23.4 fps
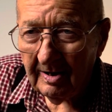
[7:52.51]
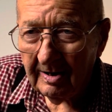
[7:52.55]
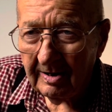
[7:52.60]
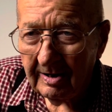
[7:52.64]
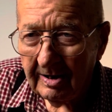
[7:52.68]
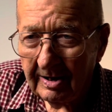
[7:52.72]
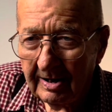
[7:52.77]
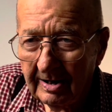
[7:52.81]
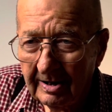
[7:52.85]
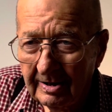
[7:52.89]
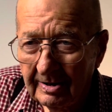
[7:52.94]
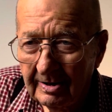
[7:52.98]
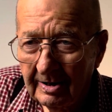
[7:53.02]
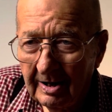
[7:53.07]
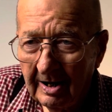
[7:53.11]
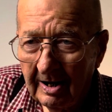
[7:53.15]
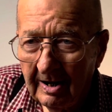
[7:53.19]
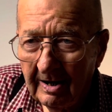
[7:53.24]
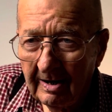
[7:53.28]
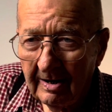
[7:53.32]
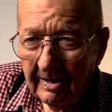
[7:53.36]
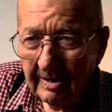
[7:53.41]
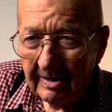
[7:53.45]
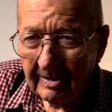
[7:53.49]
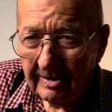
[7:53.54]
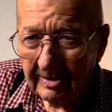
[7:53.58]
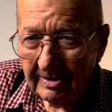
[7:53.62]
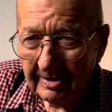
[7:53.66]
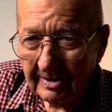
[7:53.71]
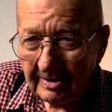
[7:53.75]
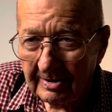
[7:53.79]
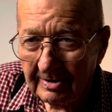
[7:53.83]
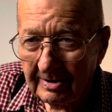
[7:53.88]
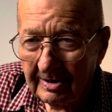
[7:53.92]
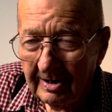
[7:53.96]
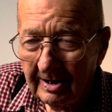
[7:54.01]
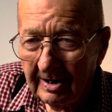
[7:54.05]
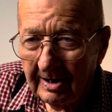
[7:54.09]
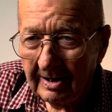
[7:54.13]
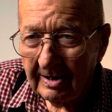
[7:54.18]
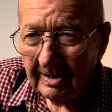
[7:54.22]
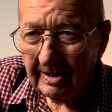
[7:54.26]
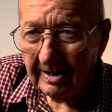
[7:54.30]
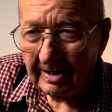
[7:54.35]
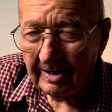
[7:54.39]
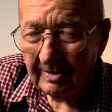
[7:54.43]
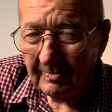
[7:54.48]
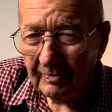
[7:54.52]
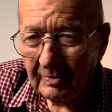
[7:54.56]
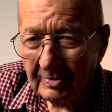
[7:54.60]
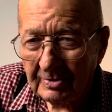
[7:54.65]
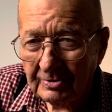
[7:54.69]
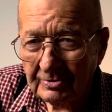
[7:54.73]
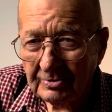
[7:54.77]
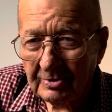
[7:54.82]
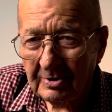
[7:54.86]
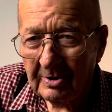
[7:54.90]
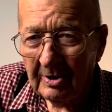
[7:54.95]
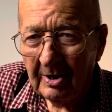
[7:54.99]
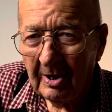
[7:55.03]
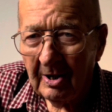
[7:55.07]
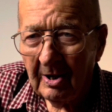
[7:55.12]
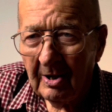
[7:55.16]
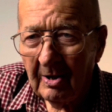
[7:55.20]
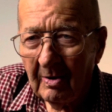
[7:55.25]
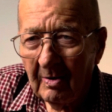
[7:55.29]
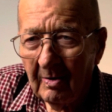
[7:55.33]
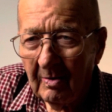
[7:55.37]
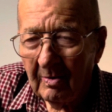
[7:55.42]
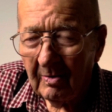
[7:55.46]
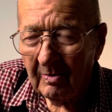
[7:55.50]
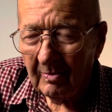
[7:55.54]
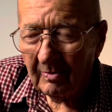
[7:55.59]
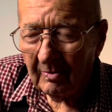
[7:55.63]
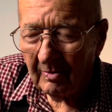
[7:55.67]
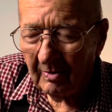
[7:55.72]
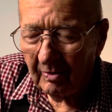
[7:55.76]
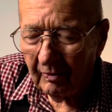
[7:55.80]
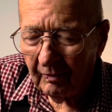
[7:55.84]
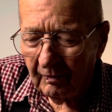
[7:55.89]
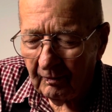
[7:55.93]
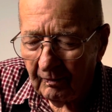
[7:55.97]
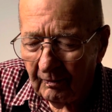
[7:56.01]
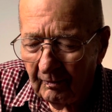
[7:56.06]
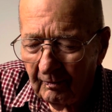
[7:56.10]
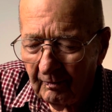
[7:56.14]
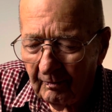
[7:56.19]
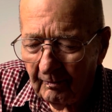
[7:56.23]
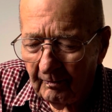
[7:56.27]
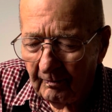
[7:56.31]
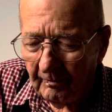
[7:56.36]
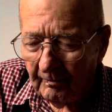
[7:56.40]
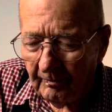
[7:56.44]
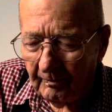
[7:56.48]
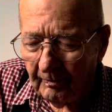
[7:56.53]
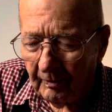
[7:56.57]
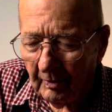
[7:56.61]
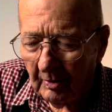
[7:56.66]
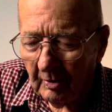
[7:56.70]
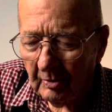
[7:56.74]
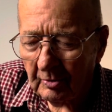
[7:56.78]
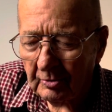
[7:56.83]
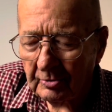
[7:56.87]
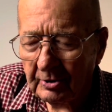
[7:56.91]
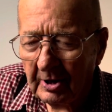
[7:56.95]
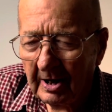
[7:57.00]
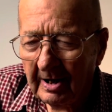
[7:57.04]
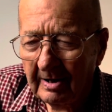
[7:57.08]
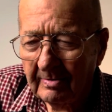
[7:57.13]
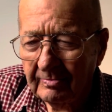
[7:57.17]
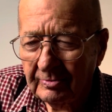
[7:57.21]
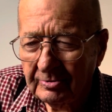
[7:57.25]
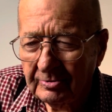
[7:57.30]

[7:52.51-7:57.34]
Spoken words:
And it was a full-time